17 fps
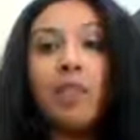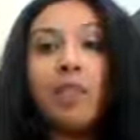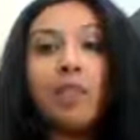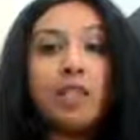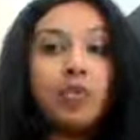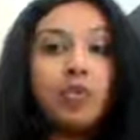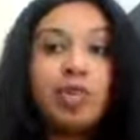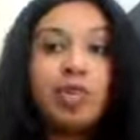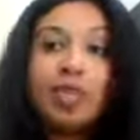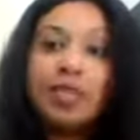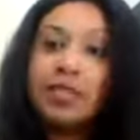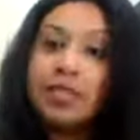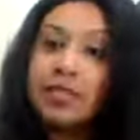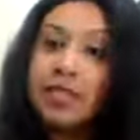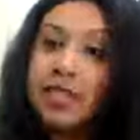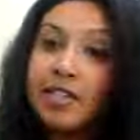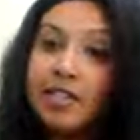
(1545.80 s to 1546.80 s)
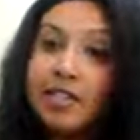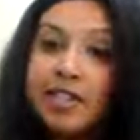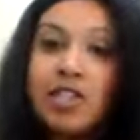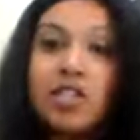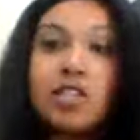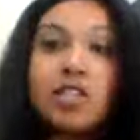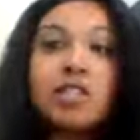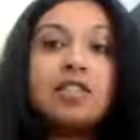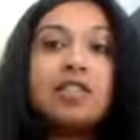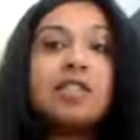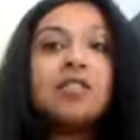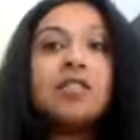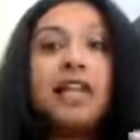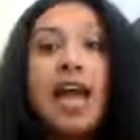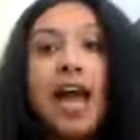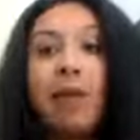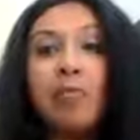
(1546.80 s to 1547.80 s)
these pre-existing conditions, things
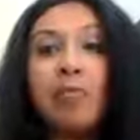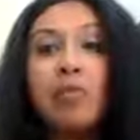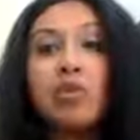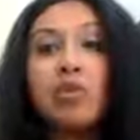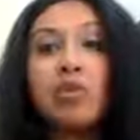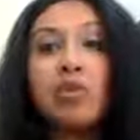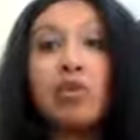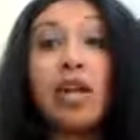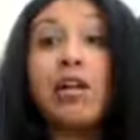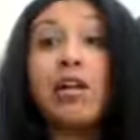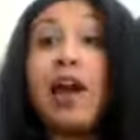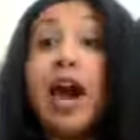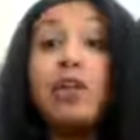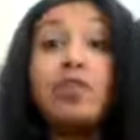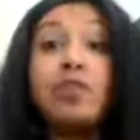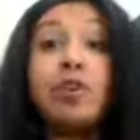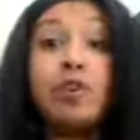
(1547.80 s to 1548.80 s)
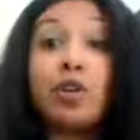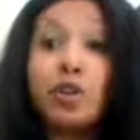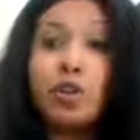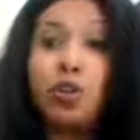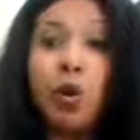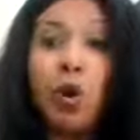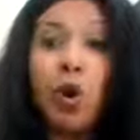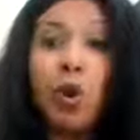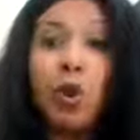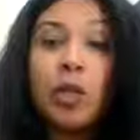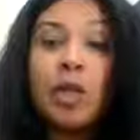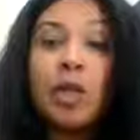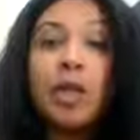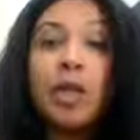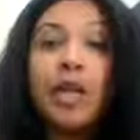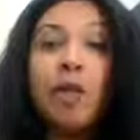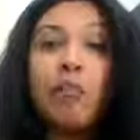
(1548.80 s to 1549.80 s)
that happen to you that are out of your control.
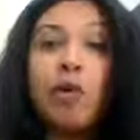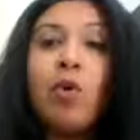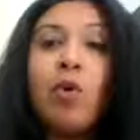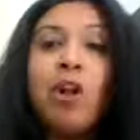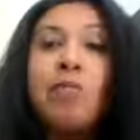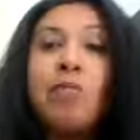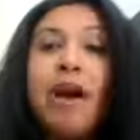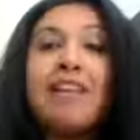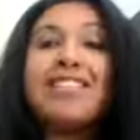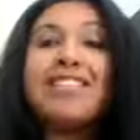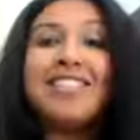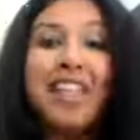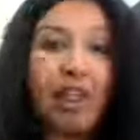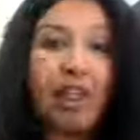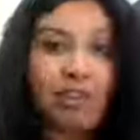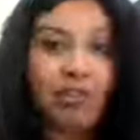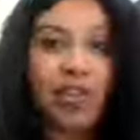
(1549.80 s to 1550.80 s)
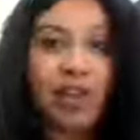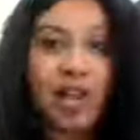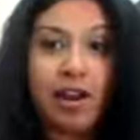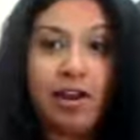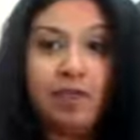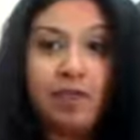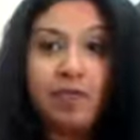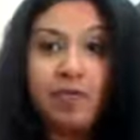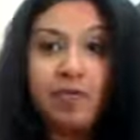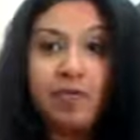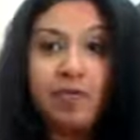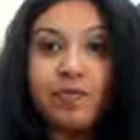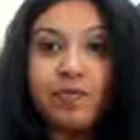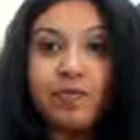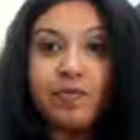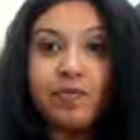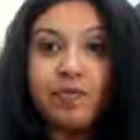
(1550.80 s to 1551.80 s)
But what about self-care?
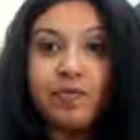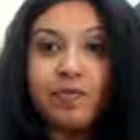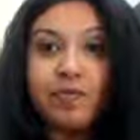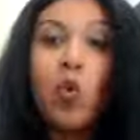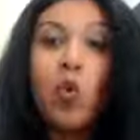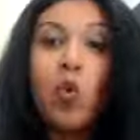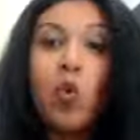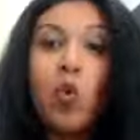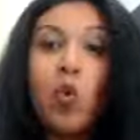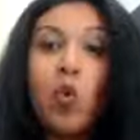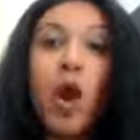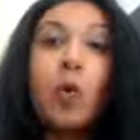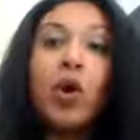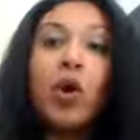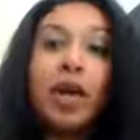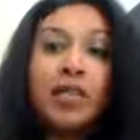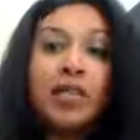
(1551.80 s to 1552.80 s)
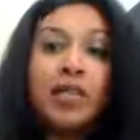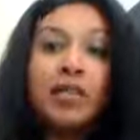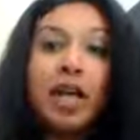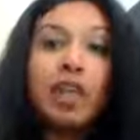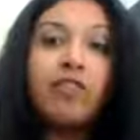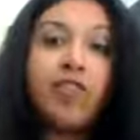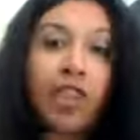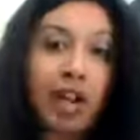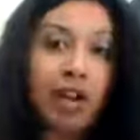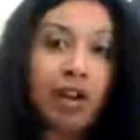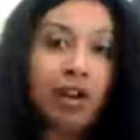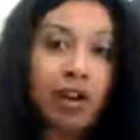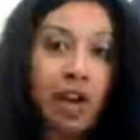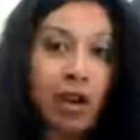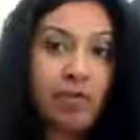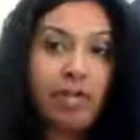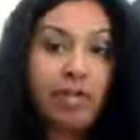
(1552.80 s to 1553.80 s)
Where does self-care
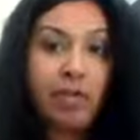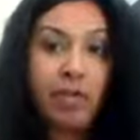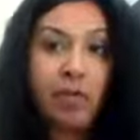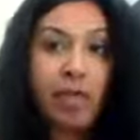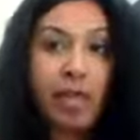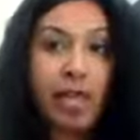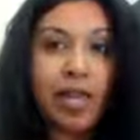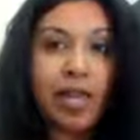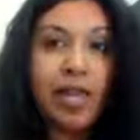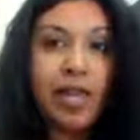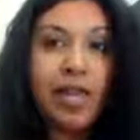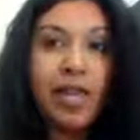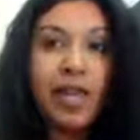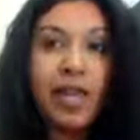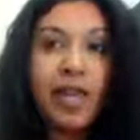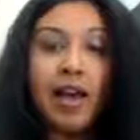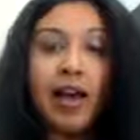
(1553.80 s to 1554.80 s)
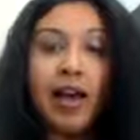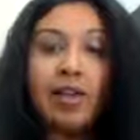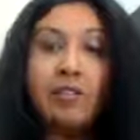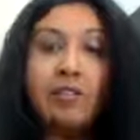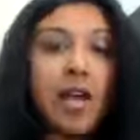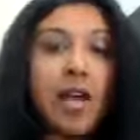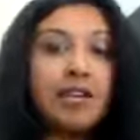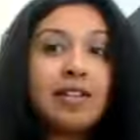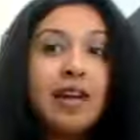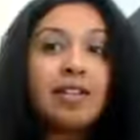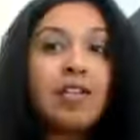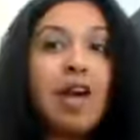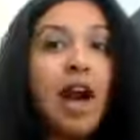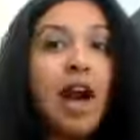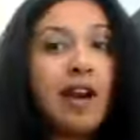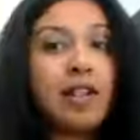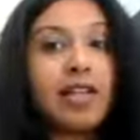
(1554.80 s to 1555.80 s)
come into play? Dr.
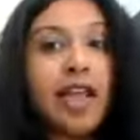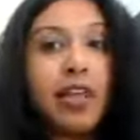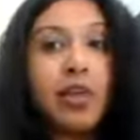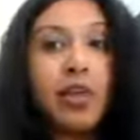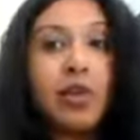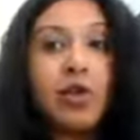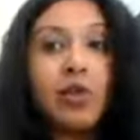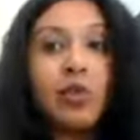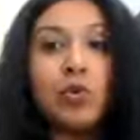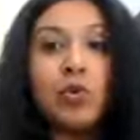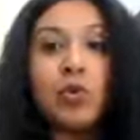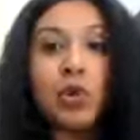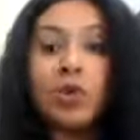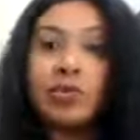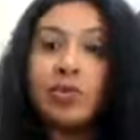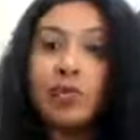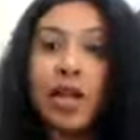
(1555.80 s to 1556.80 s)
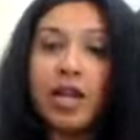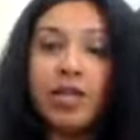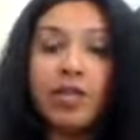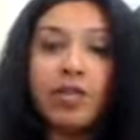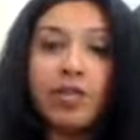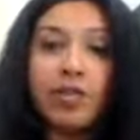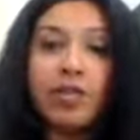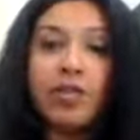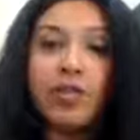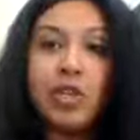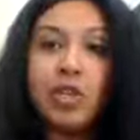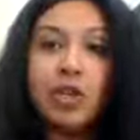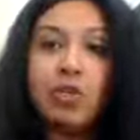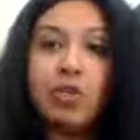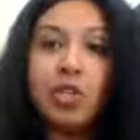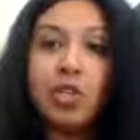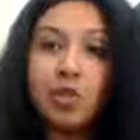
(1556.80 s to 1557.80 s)
Connolly, I know you work directly with,
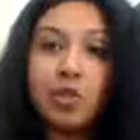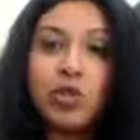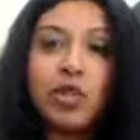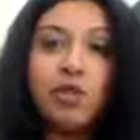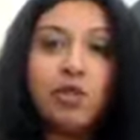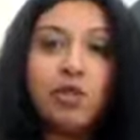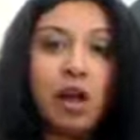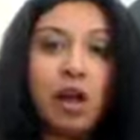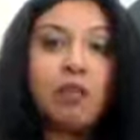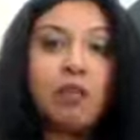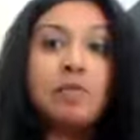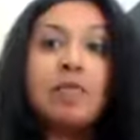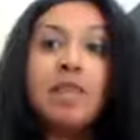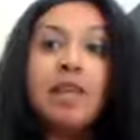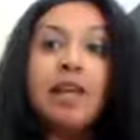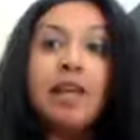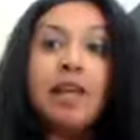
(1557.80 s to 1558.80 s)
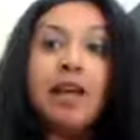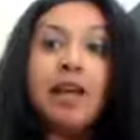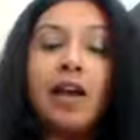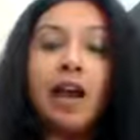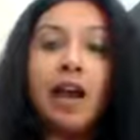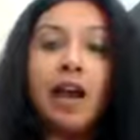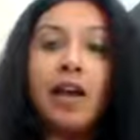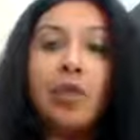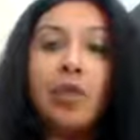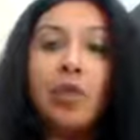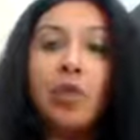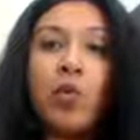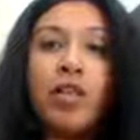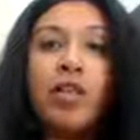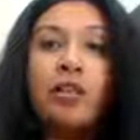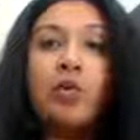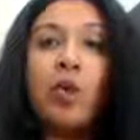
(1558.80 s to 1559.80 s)
children and moms.
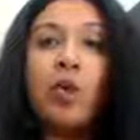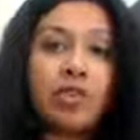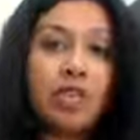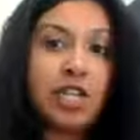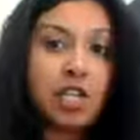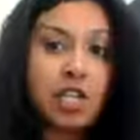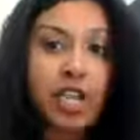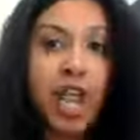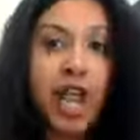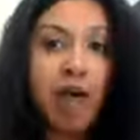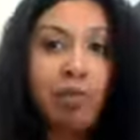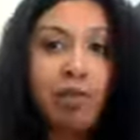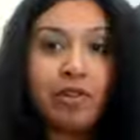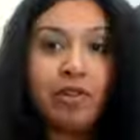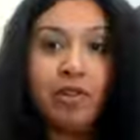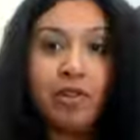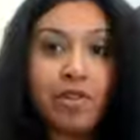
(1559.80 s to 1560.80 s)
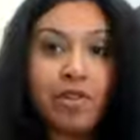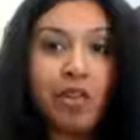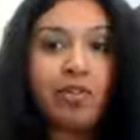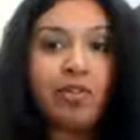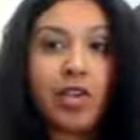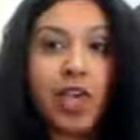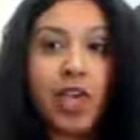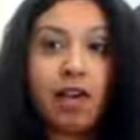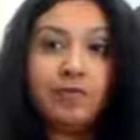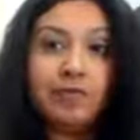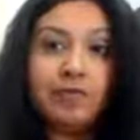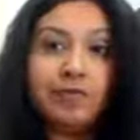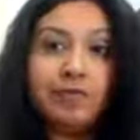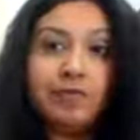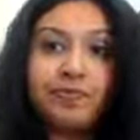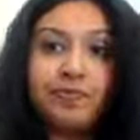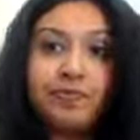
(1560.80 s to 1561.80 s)
When does that conversation happen for
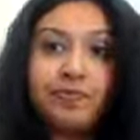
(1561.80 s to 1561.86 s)
self-care?